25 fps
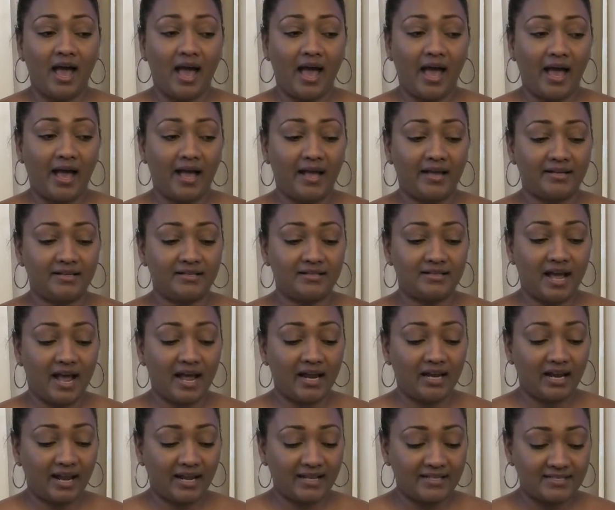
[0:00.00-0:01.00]
And
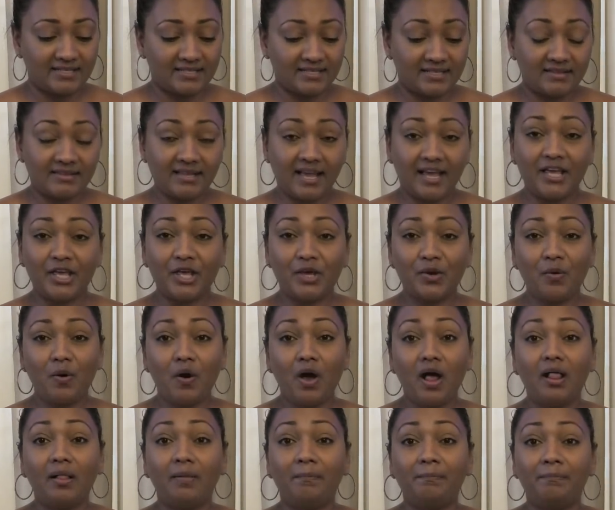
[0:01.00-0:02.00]
I'd like to say thank you
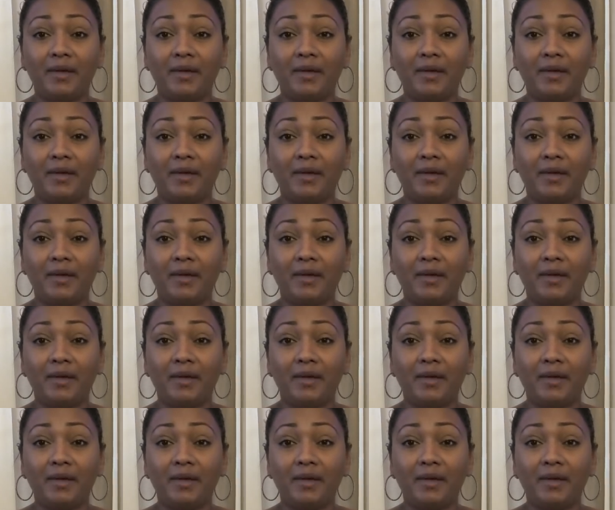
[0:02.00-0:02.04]
all.